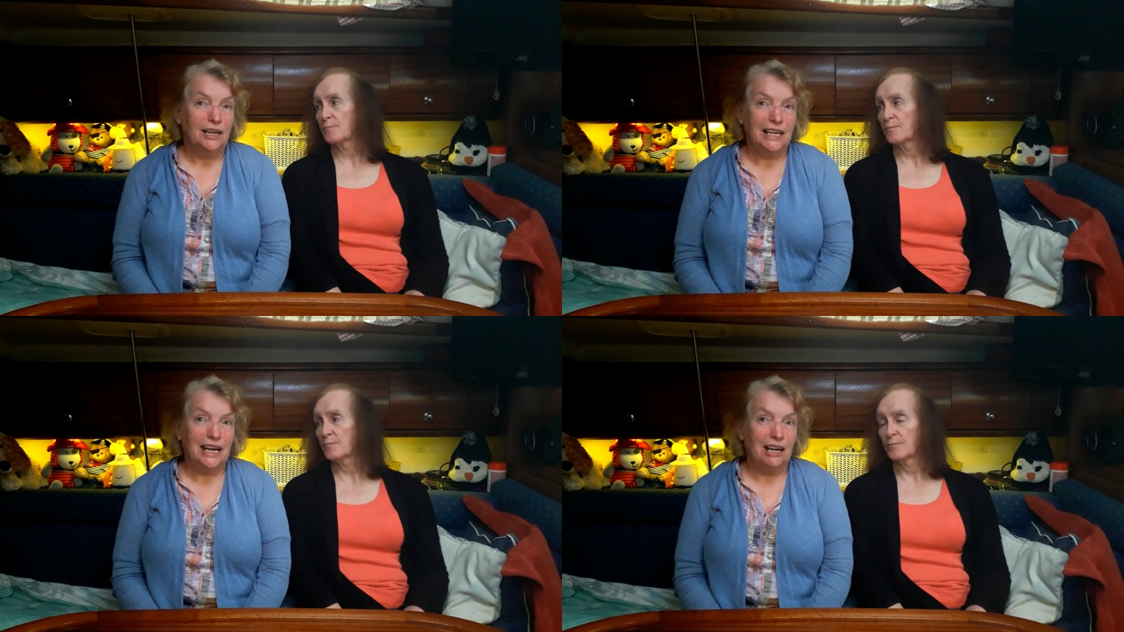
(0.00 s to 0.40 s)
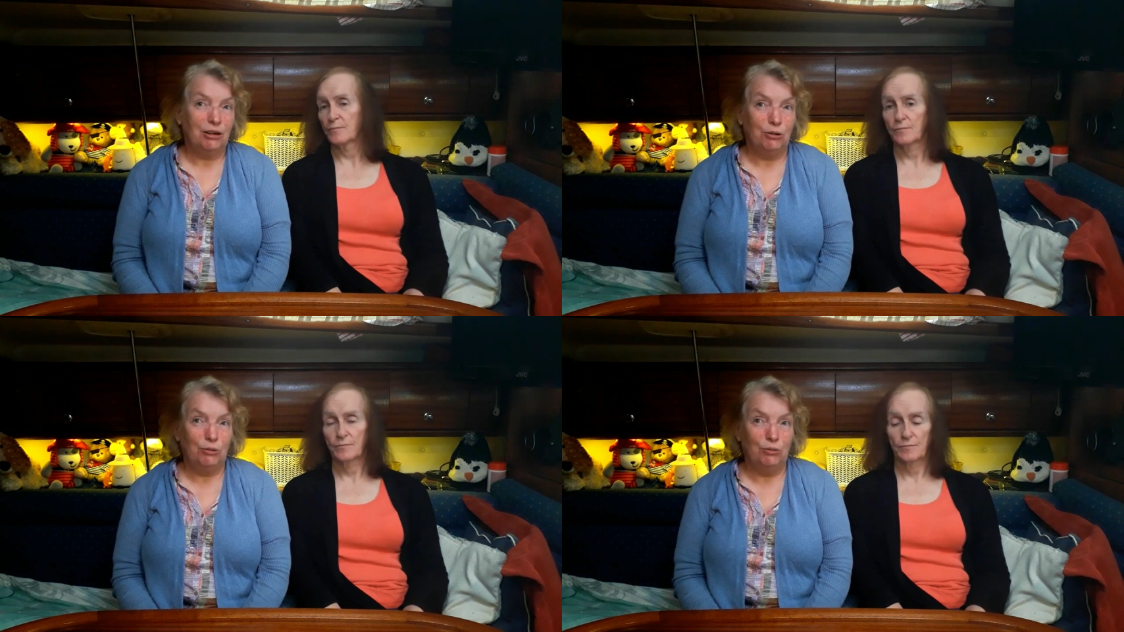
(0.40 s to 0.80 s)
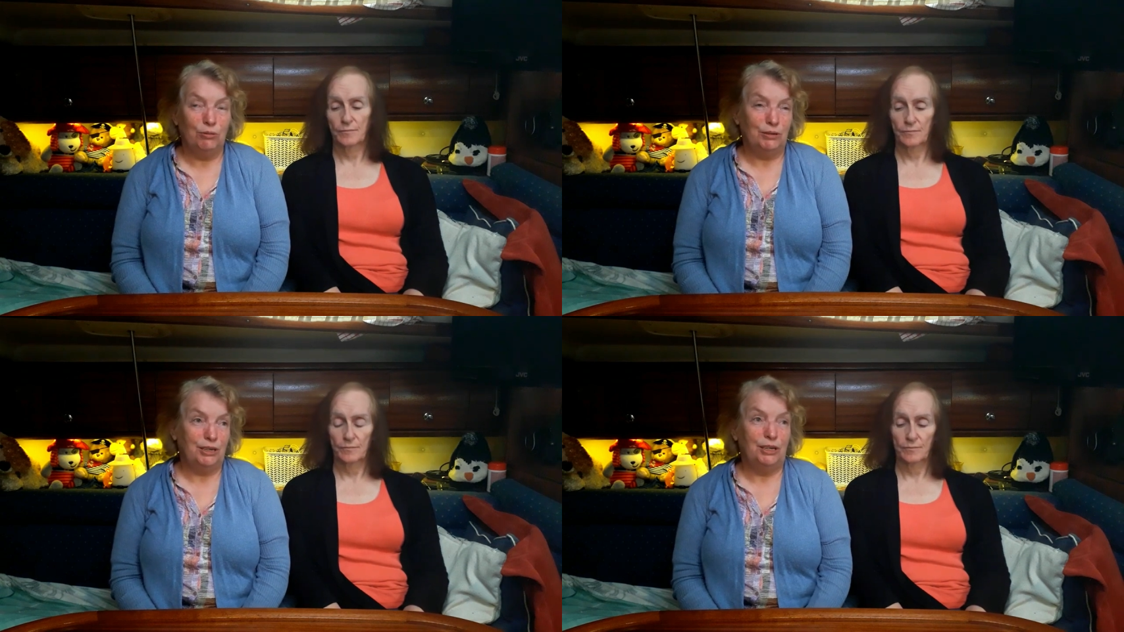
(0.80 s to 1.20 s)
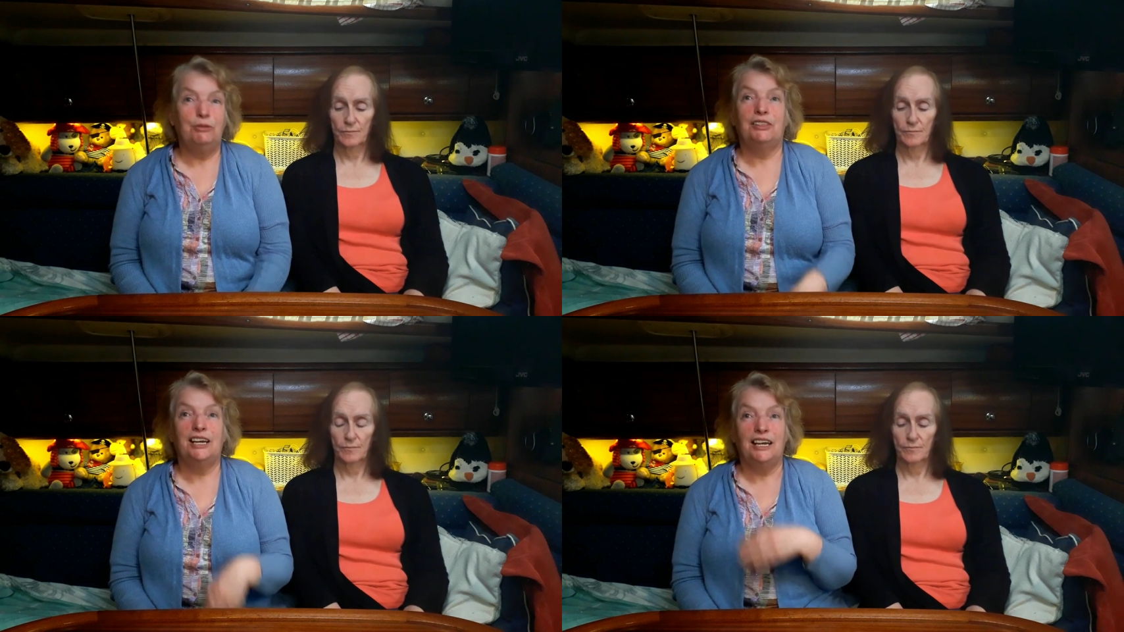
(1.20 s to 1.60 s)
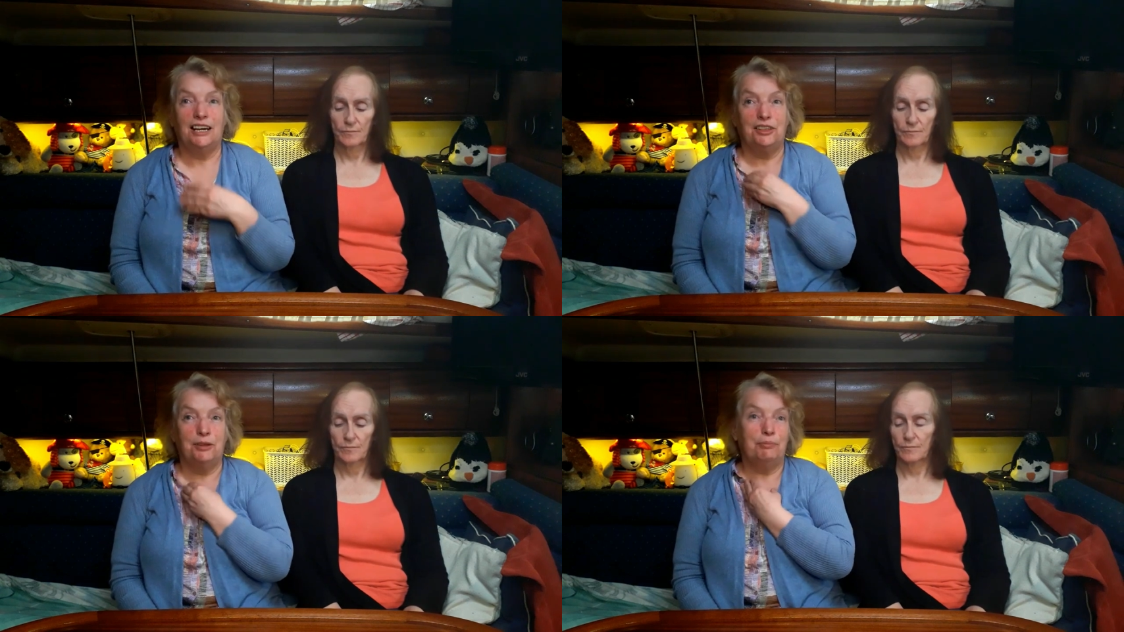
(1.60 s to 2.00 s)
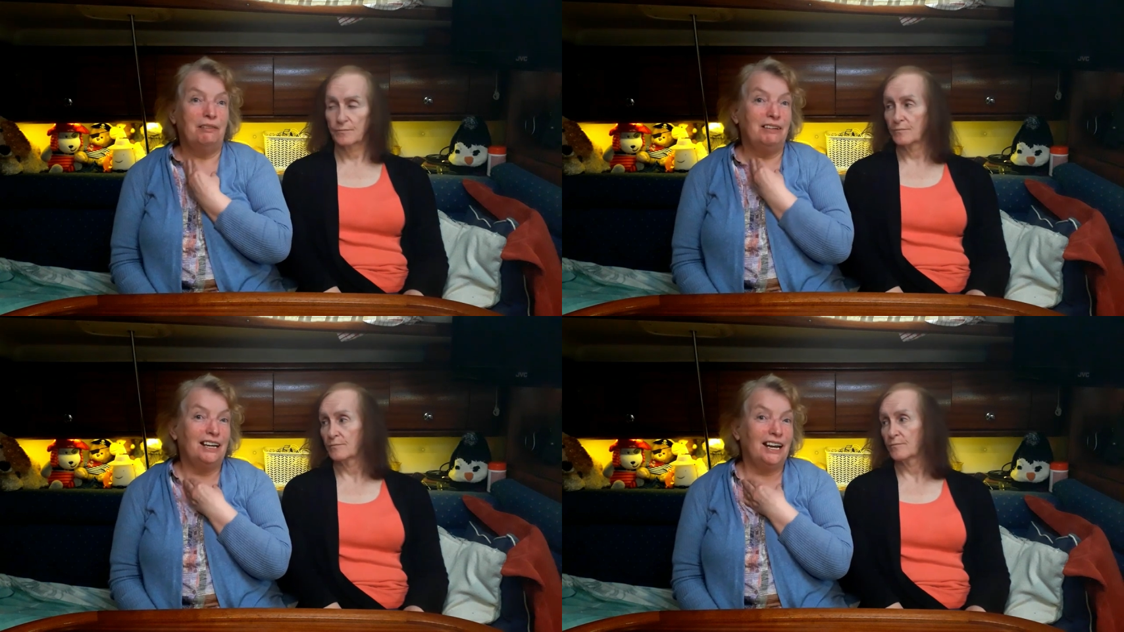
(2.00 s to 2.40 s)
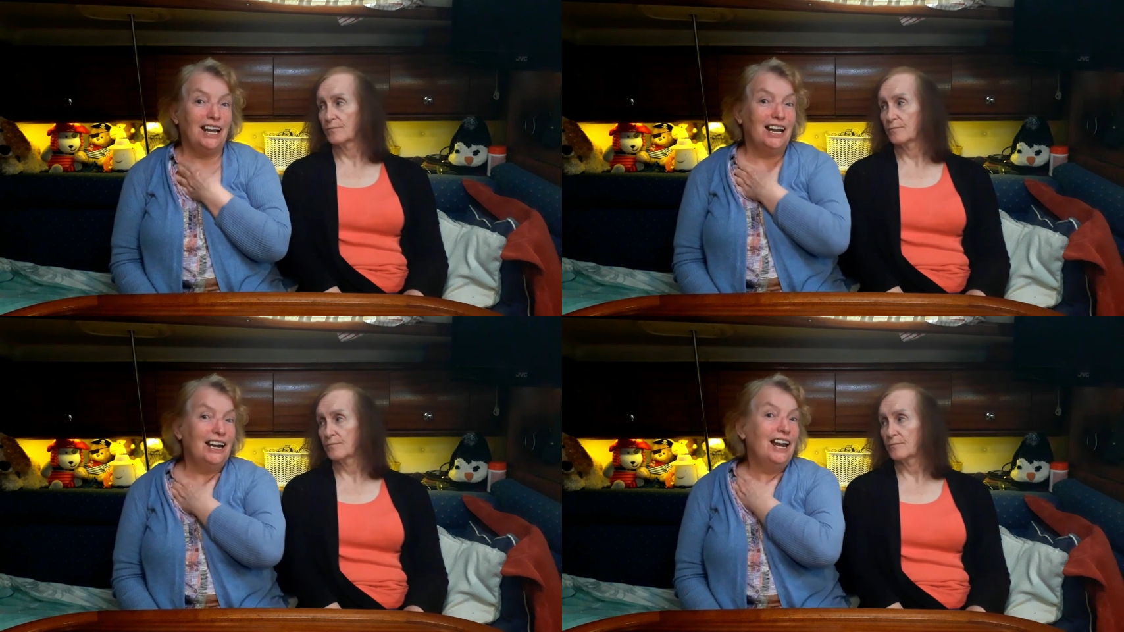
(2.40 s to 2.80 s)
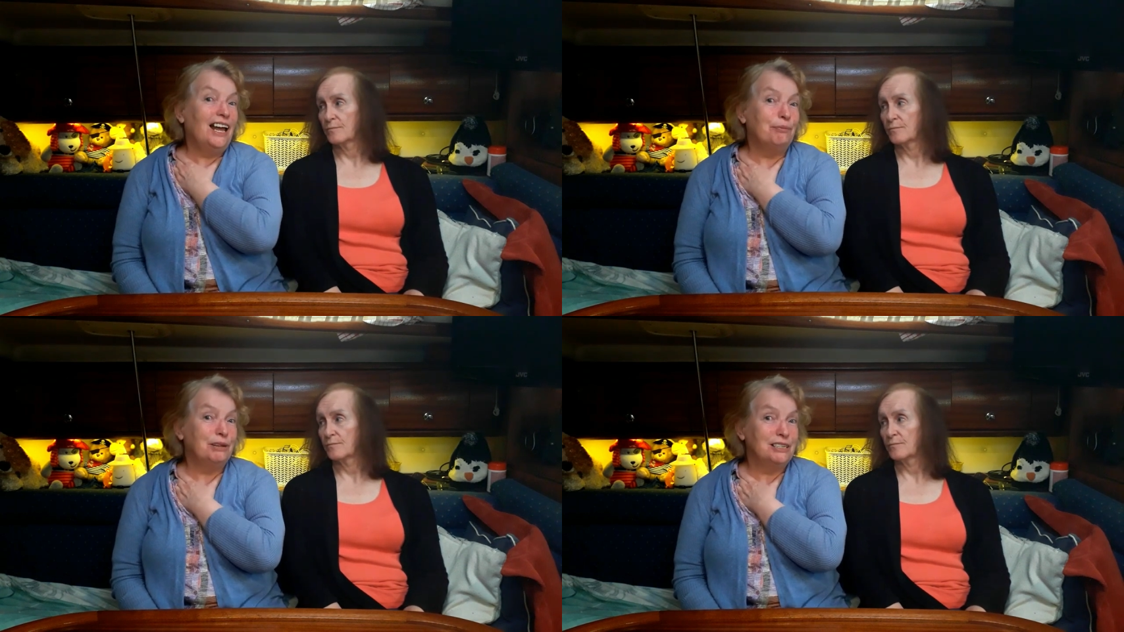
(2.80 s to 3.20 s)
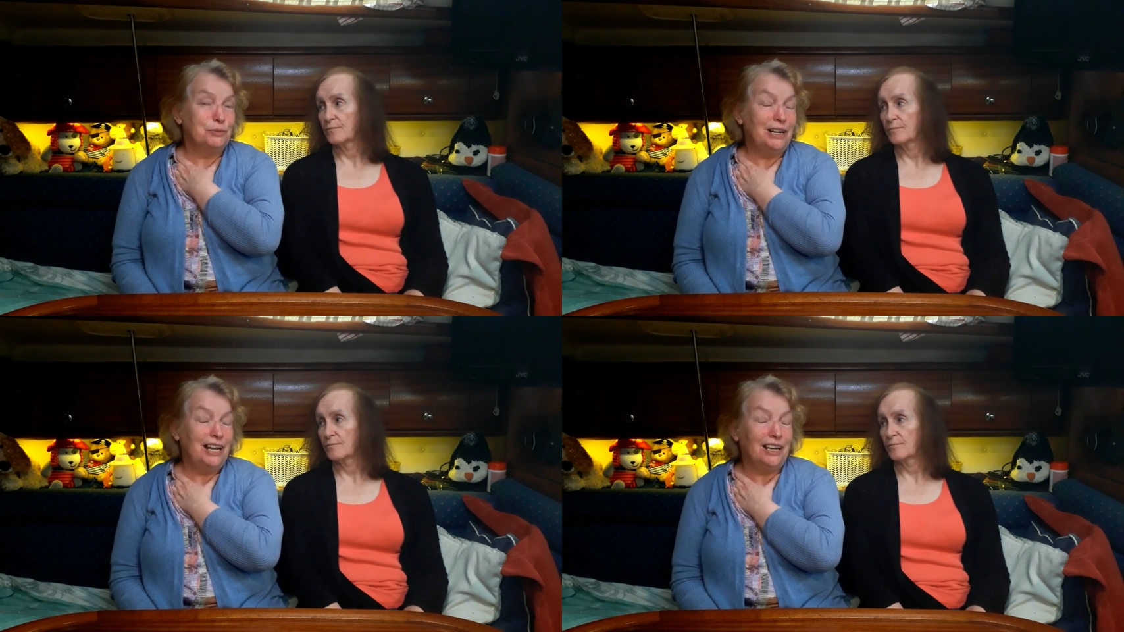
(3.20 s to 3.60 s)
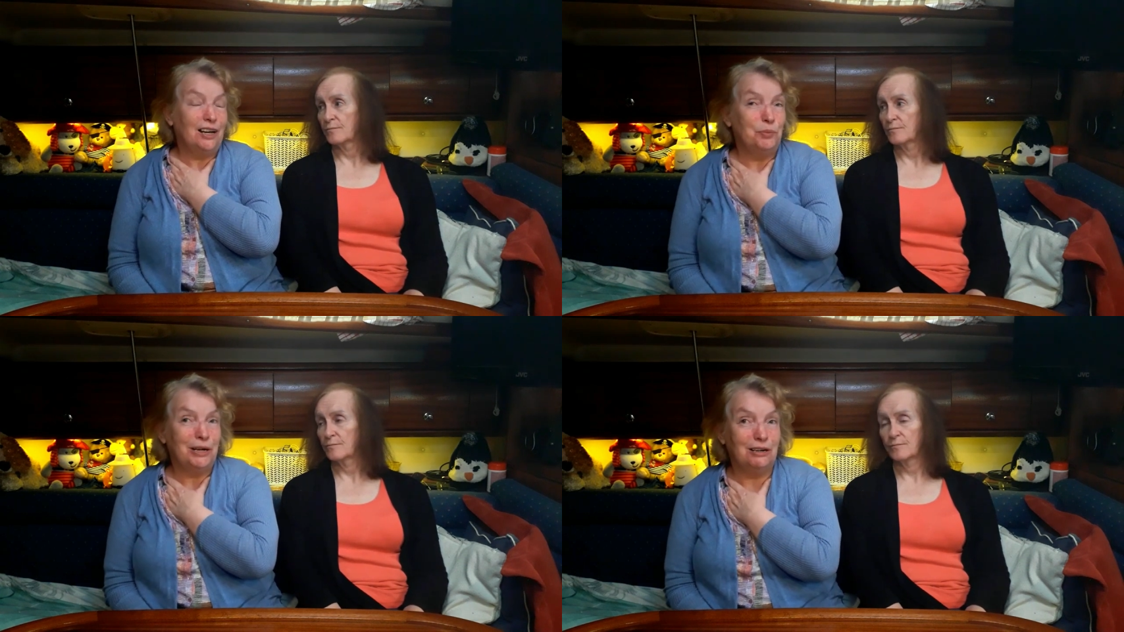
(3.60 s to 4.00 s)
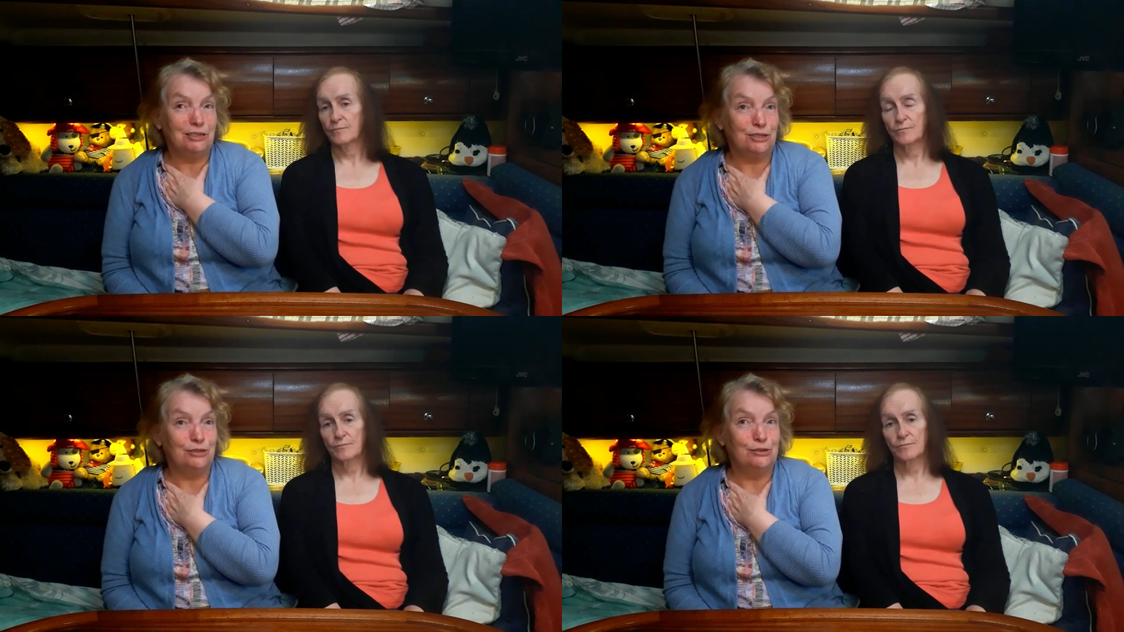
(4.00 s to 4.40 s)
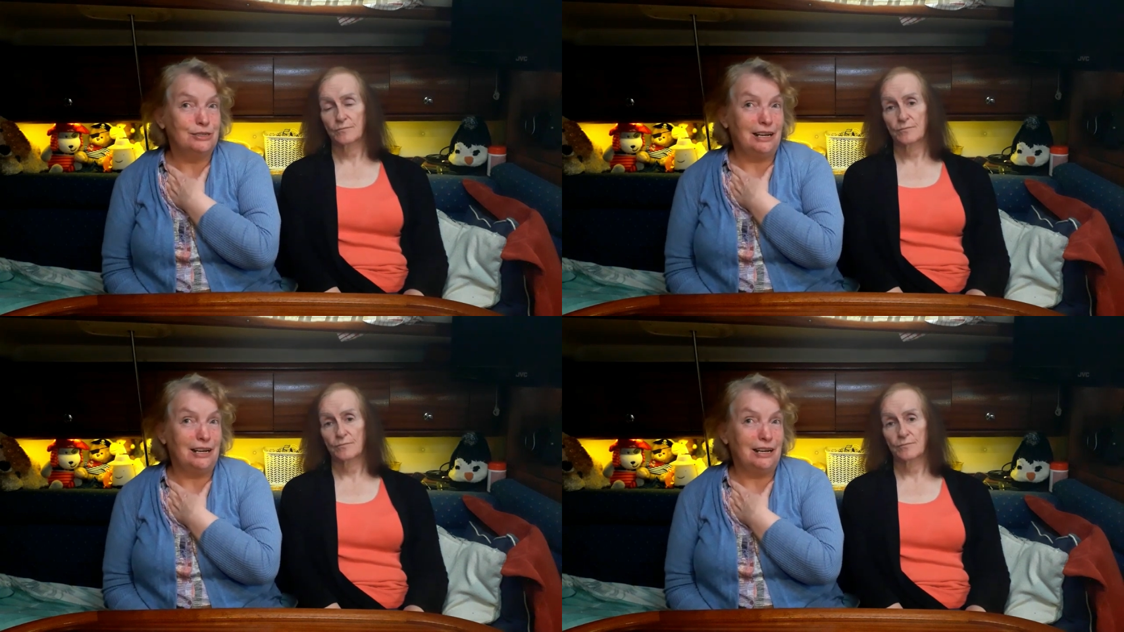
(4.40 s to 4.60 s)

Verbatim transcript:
Speaker 1: Now, you would think that Beverly and I, because we like our power tools,